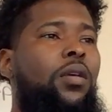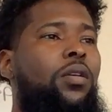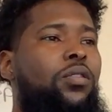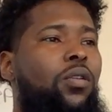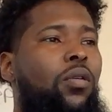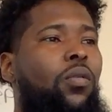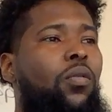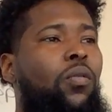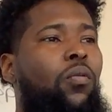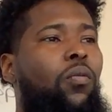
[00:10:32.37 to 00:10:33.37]
So
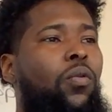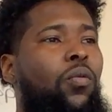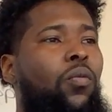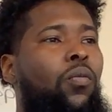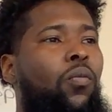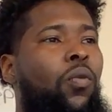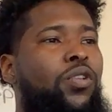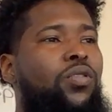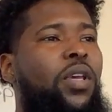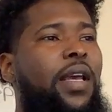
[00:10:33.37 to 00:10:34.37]

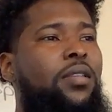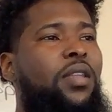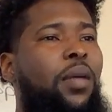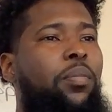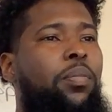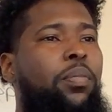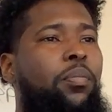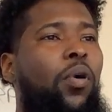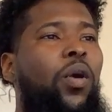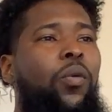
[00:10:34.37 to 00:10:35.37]
once you get to that
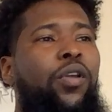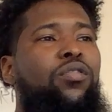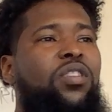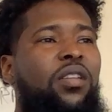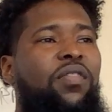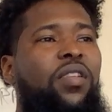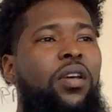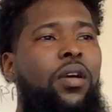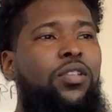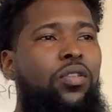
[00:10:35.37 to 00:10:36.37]
point where you start to feel the
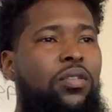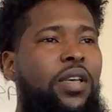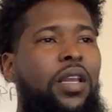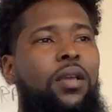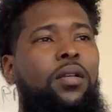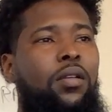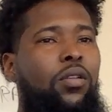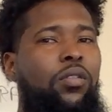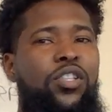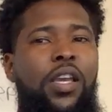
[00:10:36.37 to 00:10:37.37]
controls
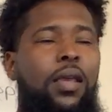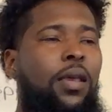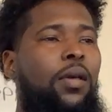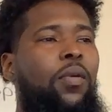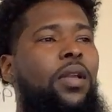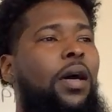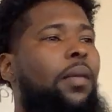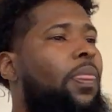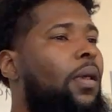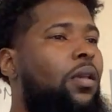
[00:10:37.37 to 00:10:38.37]
getting shaky and whatnot,